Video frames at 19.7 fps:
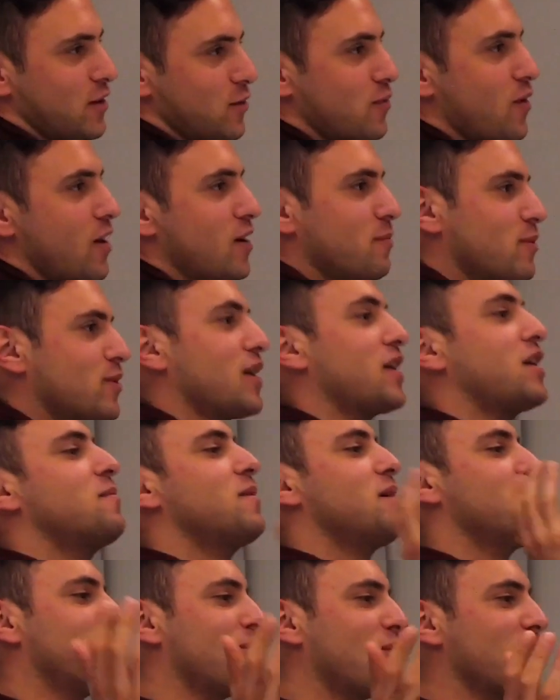that are pretending
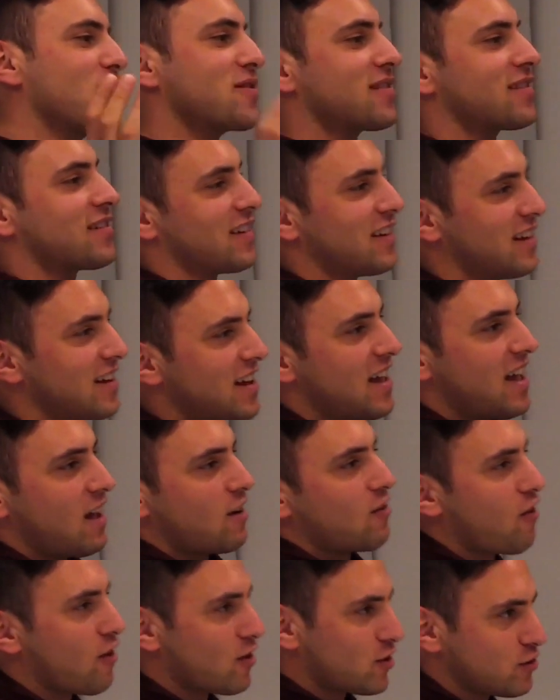to be important
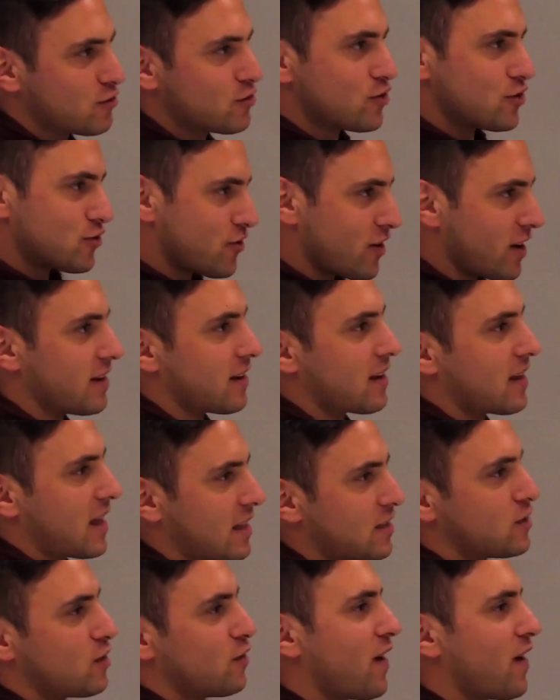and are also just trying to get